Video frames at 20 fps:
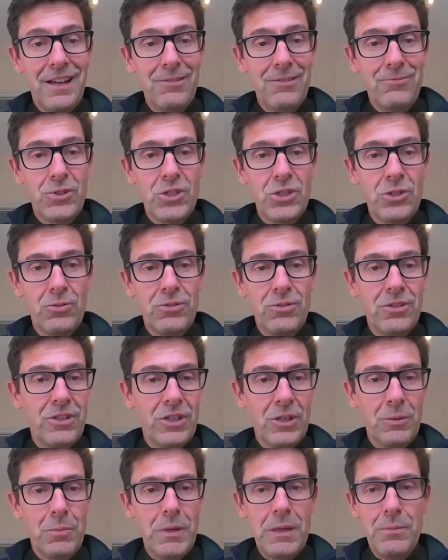for children and
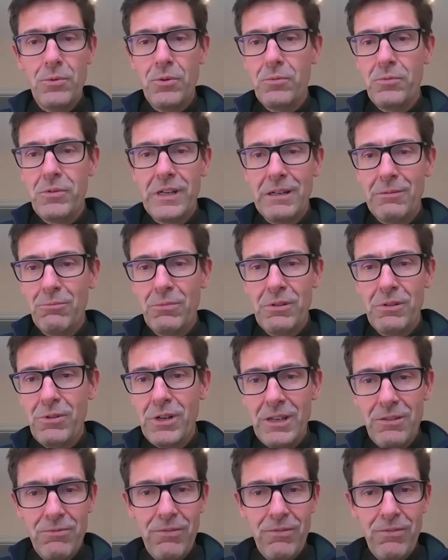young people. We
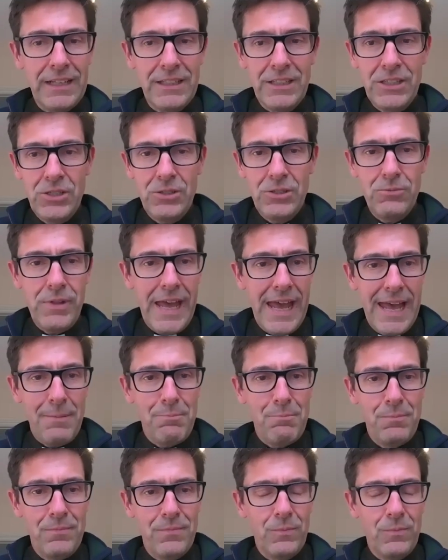really value
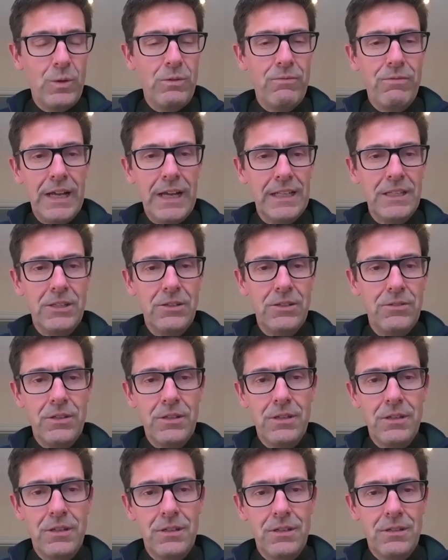them. We value
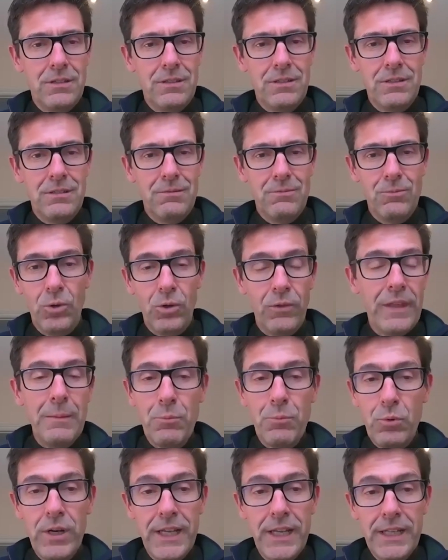what they
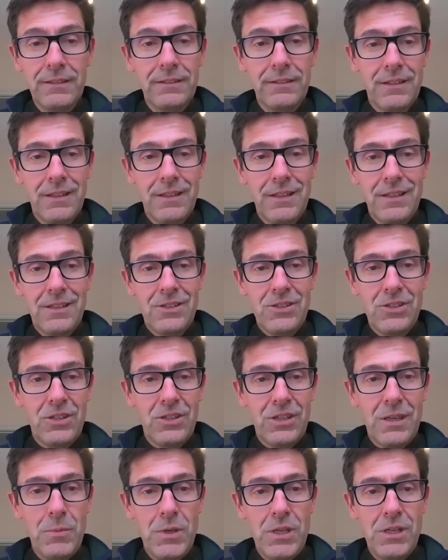bring to the
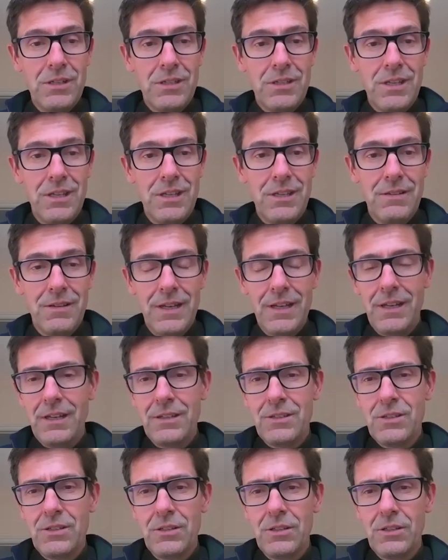community
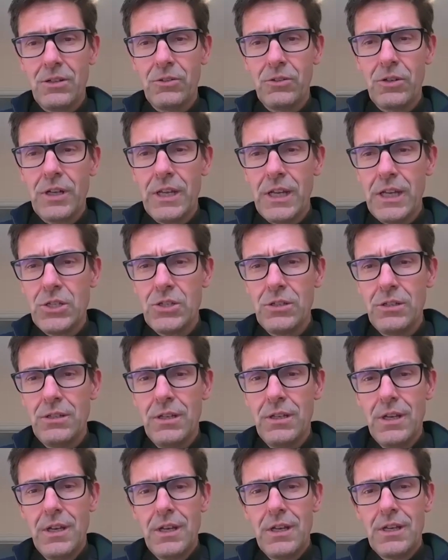and to the
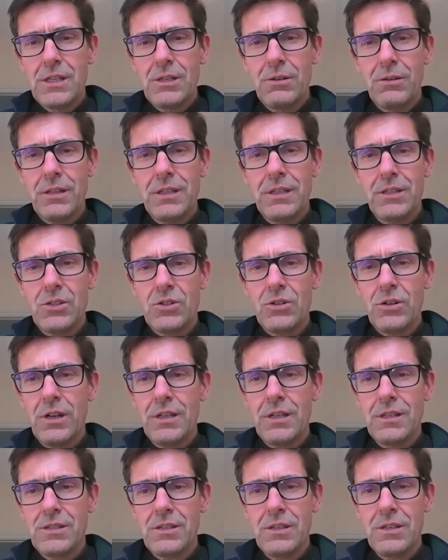congregation. So I think
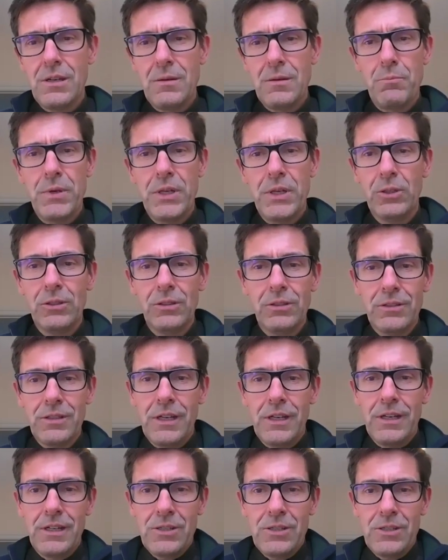trying to build
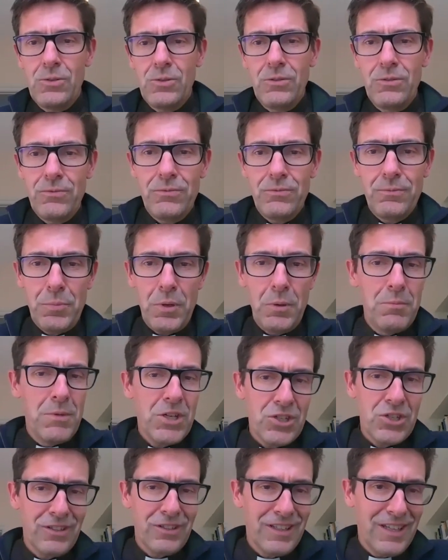a sort of
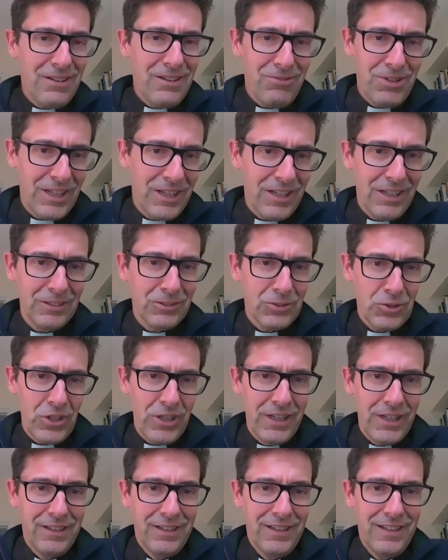permission-giving
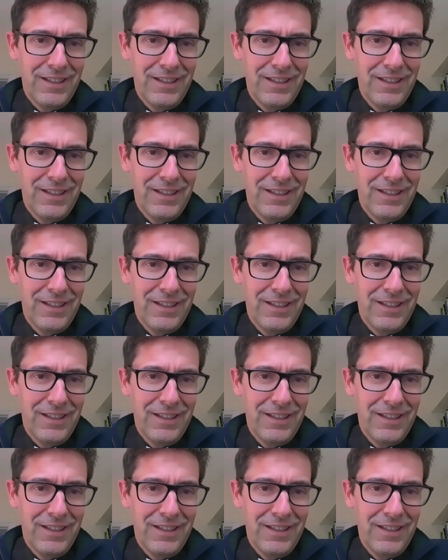culture